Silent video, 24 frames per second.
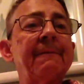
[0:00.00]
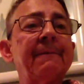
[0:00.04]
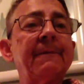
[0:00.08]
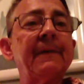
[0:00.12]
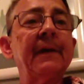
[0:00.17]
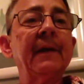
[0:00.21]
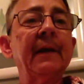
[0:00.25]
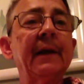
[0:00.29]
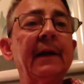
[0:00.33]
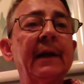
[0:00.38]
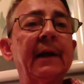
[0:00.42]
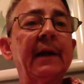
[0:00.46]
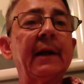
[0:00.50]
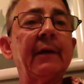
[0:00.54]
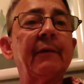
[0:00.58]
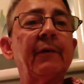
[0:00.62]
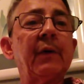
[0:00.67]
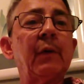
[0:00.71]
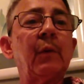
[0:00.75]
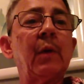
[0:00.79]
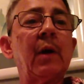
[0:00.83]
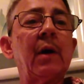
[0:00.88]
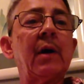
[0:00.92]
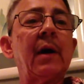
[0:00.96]
feeling it
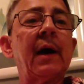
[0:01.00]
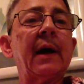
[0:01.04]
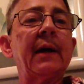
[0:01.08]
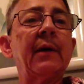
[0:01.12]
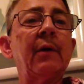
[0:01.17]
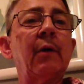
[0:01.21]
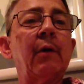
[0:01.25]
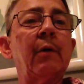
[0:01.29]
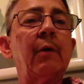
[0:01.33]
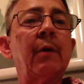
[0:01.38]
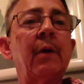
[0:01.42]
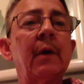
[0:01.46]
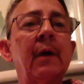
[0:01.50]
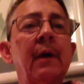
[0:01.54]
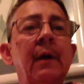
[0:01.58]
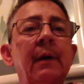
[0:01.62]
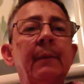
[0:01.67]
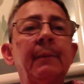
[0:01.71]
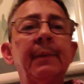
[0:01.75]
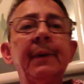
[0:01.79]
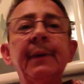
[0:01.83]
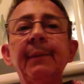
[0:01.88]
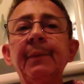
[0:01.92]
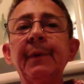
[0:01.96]
everywhere. I know
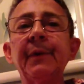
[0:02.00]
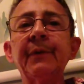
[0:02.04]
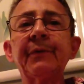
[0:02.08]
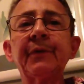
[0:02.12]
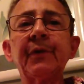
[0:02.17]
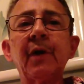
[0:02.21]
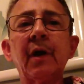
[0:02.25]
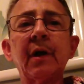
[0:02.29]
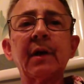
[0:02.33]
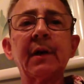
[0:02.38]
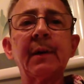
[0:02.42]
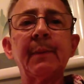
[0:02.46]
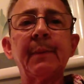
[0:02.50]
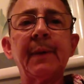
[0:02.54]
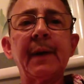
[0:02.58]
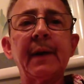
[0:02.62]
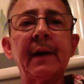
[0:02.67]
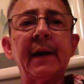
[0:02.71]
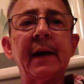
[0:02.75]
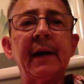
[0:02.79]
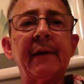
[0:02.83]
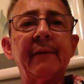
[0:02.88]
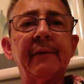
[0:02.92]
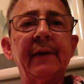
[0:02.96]
people have talked about
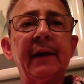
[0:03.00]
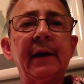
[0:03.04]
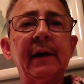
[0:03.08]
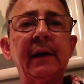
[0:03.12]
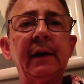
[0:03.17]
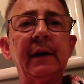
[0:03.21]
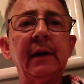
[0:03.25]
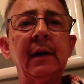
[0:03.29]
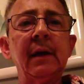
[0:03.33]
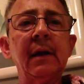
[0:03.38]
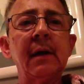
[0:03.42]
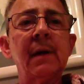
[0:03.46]
having